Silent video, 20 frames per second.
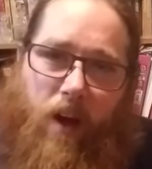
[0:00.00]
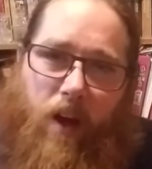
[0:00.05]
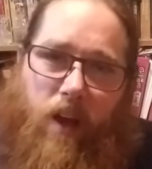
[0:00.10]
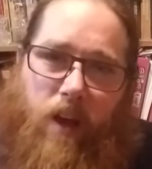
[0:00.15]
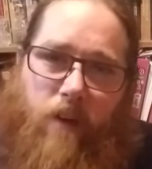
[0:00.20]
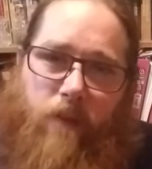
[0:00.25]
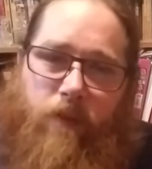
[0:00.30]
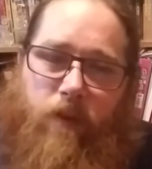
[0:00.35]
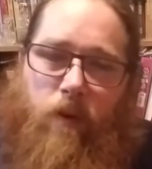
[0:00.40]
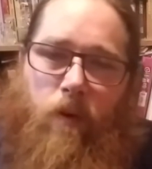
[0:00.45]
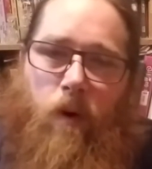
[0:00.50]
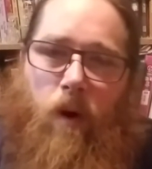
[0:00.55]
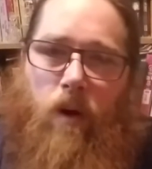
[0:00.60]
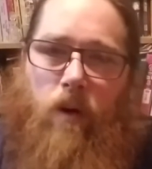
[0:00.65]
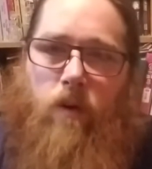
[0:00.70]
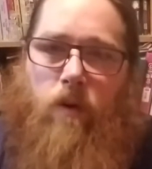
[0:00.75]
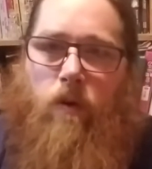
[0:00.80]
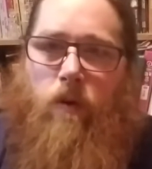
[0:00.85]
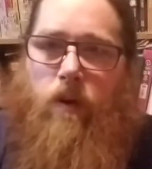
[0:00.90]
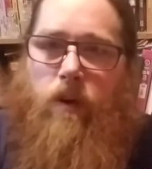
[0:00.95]
If you are
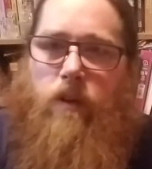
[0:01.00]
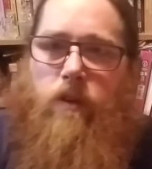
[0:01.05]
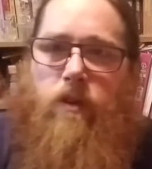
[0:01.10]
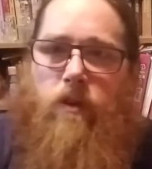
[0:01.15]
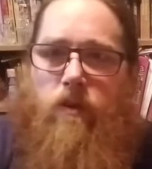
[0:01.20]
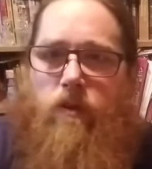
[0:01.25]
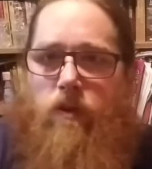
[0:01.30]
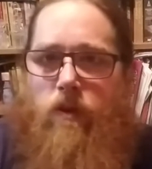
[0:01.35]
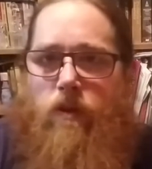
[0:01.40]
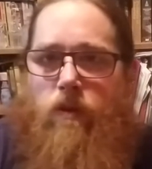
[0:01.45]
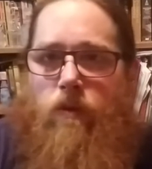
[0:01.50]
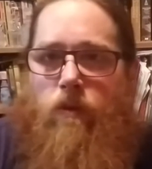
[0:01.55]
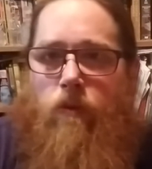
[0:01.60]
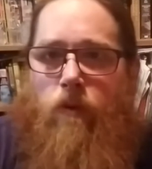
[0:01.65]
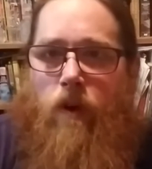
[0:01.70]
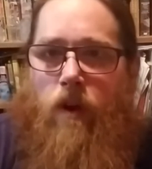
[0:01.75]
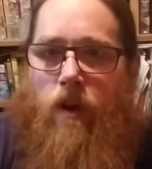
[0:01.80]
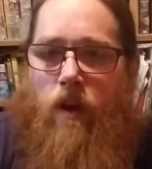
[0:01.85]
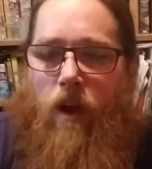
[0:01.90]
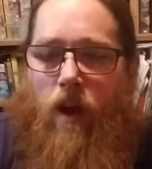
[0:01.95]
going to
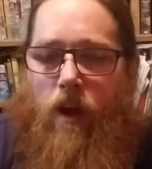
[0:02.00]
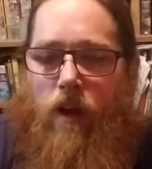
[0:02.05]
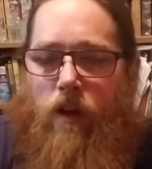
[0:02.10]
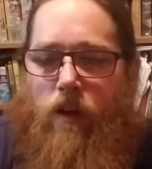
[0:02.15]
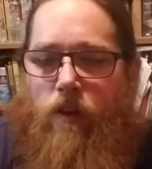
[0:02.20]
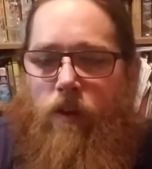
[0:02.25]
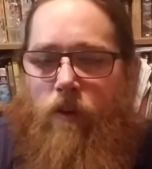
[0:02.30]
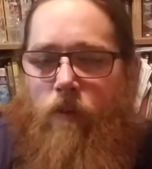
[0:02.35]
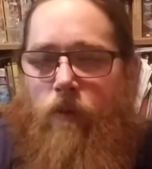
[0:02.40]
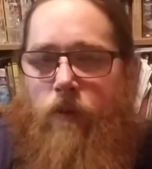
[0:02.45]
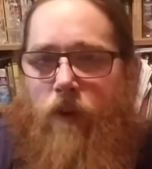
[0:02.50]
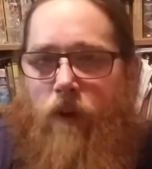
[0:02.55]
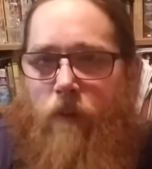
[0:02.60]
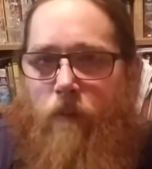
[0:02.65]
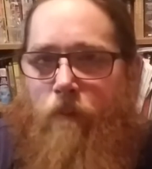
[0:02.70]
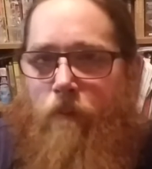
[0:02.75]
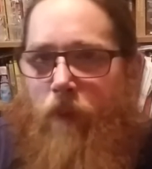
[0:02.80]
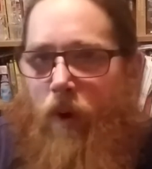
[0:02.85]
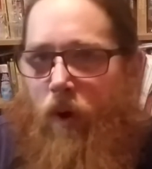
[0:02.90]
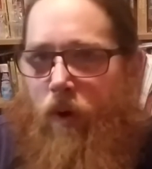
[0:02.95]
do anything with a
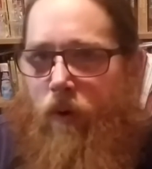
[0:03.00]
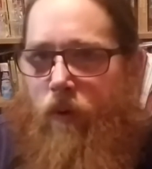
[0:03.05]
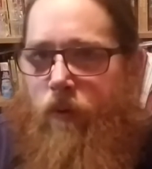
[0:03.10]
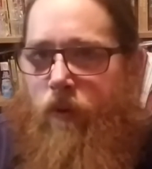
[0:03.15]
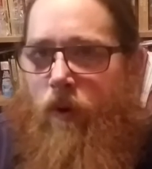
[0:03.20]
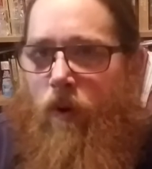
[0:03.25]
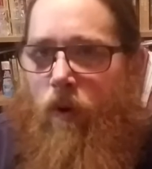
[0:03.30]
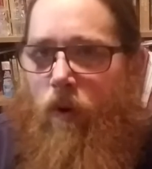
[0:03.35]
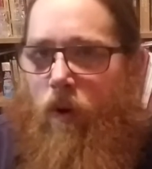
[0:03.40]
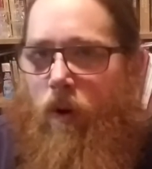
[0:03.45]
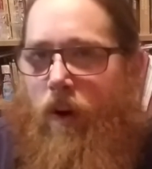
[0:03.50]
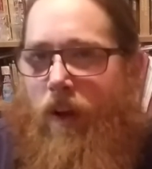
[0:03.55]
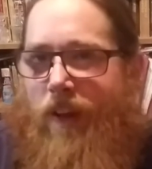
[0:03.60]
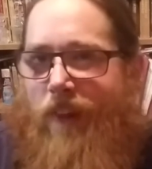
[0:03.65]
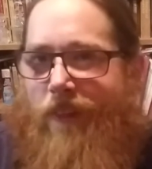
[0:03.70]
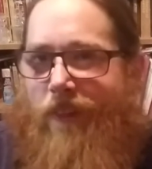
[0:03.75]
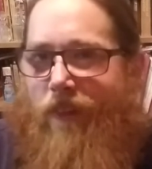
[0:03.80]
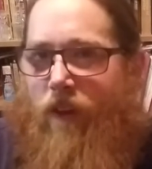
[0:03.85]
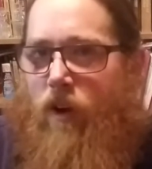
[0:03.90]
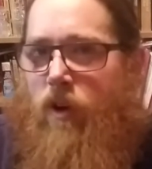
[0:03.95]
bone or a
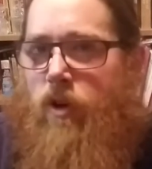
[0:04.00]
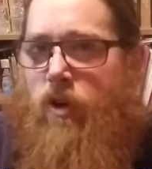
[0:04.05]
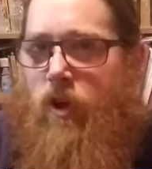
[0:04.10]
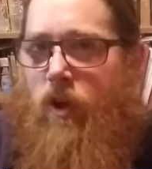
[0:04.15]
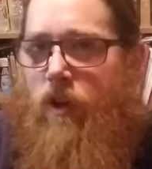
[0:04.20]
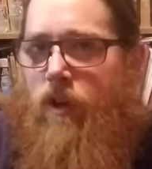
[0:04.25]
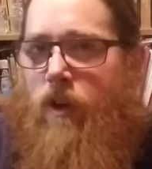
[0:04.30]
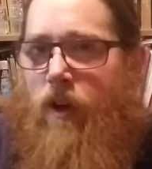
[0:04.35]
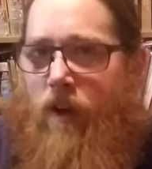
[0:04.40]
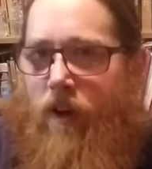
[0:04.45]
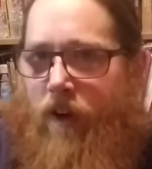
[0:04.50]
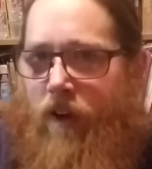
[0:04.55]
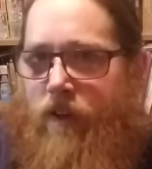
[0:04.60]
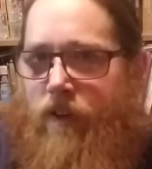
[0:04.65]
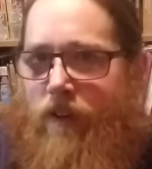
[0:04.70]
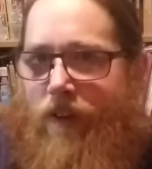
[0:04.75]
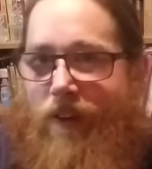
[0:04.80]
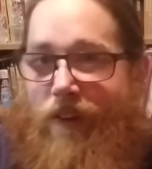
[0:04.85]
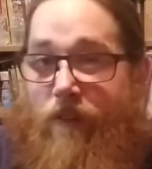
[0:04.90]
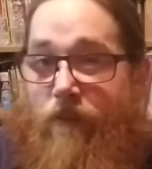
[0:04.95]
larger
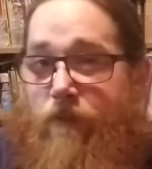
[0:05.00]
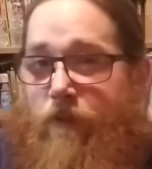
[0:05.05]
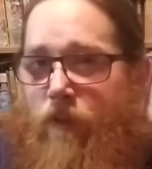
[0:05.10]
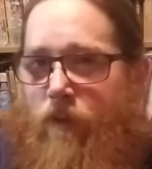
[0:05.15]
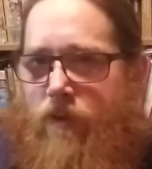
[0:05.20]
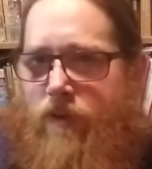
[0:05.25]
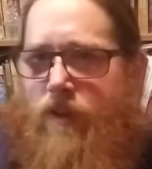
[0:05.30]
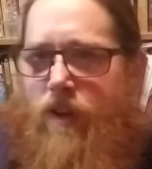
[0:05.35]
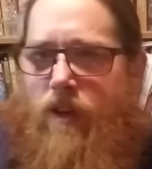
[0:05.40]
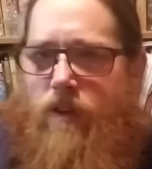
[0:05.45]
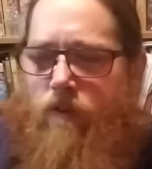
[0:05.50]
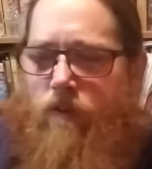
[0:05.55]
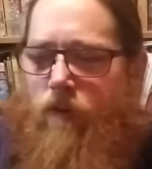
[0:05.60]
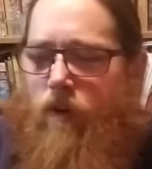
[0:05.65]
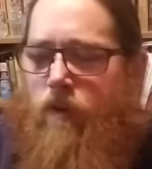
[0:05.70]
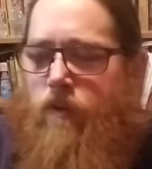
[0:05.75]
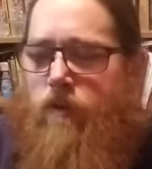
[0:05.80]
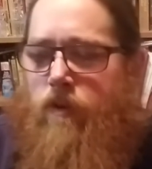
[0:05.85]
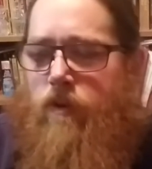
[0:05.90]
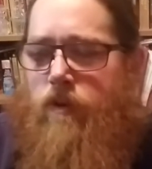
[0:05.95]
cut, like a full-size
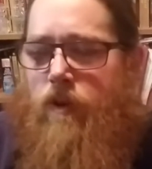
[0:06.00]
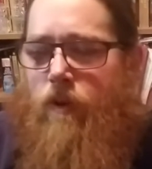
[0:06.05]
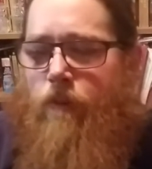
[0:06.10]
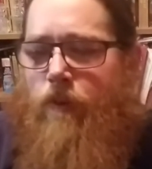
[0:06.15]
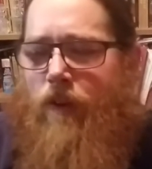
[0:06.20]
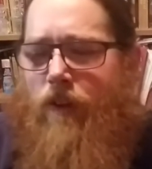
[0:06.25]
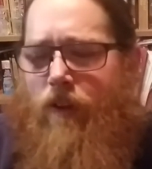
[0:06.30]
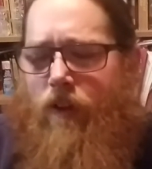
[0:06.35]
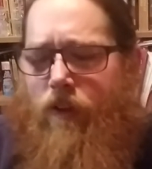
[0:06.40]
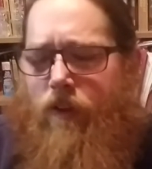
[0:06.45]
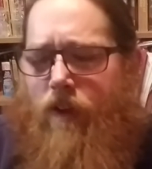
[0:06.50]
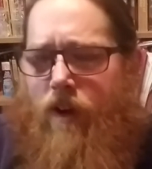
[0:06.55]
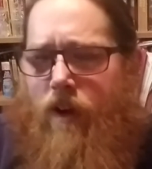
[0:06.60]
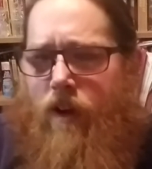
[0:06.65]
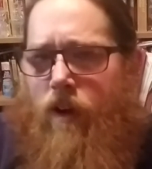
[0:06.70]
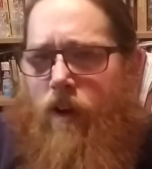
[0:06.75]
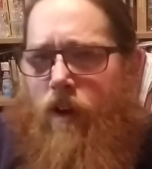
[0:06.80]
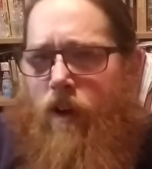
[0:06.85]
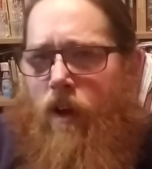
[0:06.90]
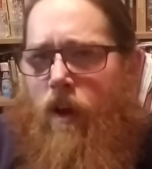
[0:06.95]
roast or something like
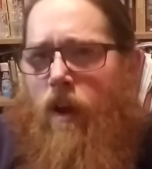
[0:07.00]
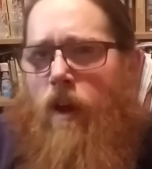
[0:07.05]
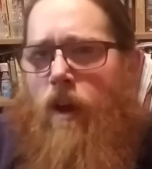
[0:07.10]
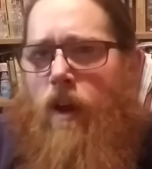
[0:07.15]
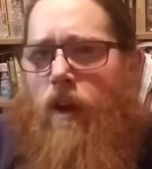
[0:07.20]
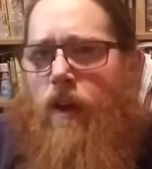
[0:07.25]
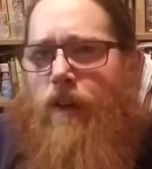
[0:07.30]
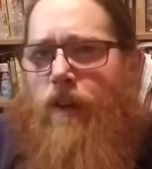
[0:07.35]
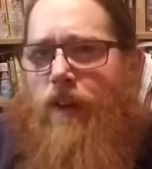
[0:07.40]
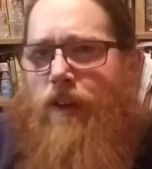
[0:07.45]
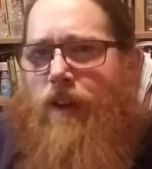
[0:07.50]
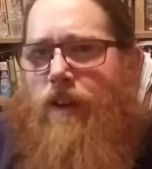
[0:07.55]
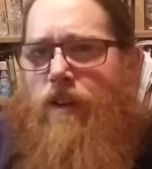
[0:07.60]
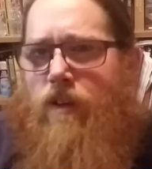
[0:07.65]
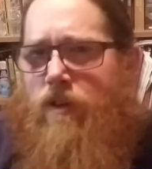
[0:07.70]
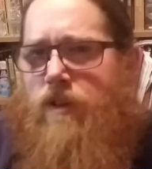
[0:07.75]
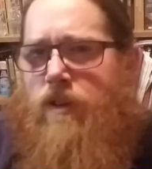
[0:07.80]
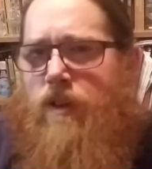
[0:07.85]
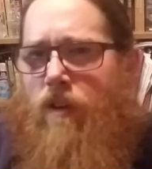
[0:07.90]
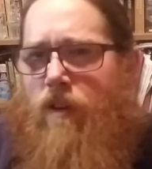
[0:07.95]
that, get
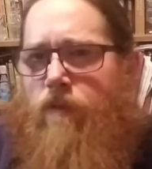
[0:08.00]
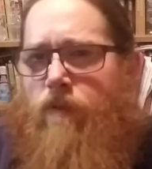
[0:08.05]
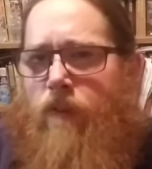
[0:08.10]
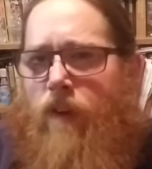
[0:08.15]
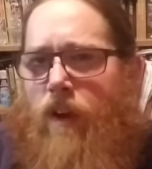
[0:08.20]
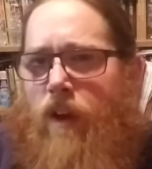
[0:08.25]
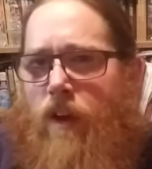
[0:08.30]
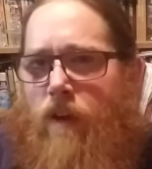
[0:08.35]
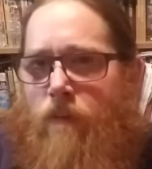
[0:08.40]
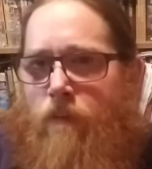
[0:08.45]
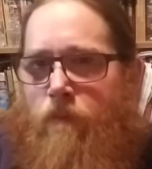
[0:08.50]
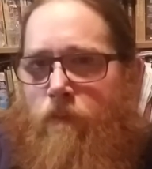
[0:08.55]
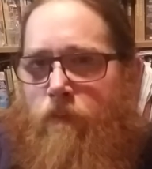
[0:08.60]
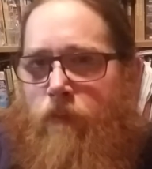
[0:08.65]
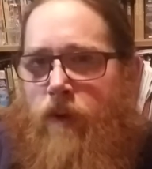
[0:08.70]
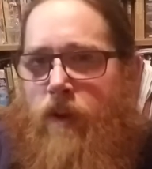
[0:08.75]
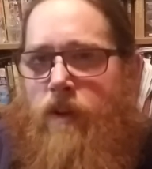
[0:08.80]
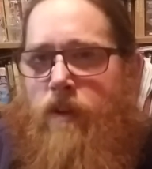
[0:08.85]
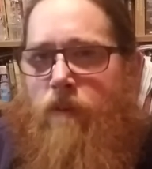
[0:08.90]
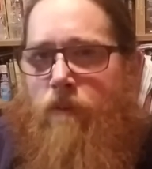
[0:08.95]
yourself a
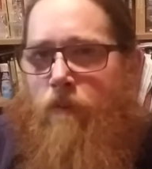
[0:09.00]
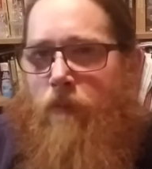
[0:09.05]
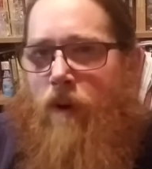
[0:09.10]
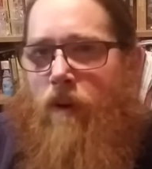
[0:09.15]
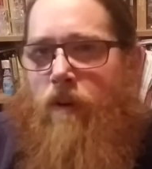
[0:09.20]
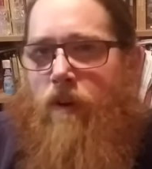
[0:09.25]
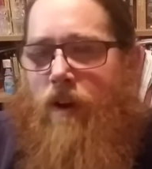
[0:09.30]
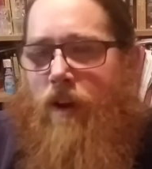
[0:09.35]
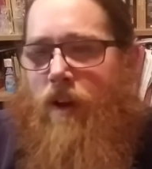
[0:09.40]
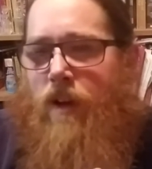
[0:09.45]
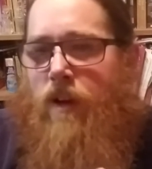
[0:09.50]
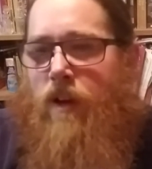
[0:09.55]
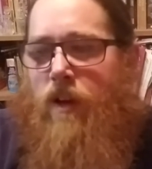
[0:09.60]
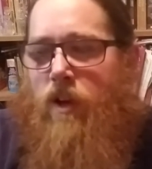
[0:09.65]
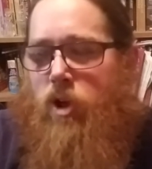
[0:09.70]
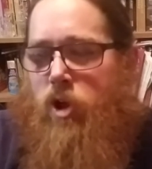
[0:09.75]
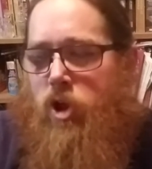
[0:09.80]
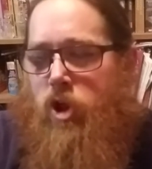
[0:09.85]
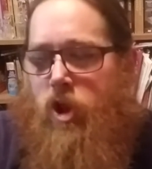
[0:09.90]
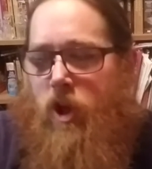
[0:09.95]
meat marinade
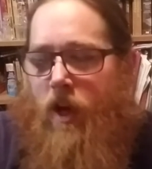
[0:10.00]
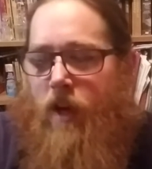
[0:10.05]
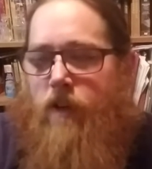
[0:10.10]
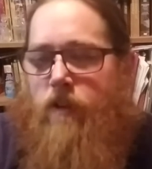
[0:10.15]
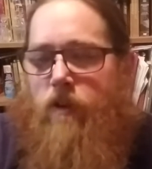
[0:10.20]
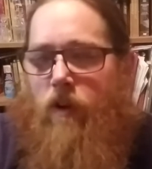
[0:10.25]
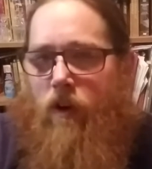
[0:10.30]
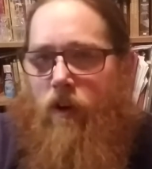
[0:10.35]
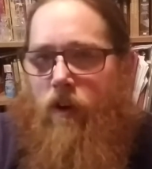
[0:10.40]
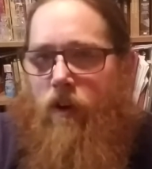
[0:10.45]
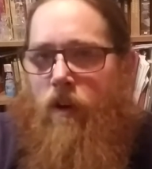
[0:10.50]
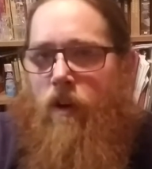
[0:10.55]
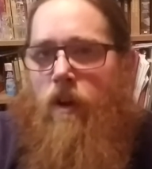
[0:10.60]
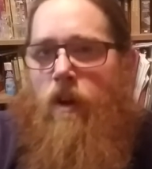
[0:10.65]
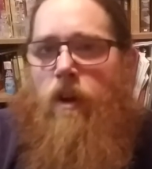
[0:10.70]
injector.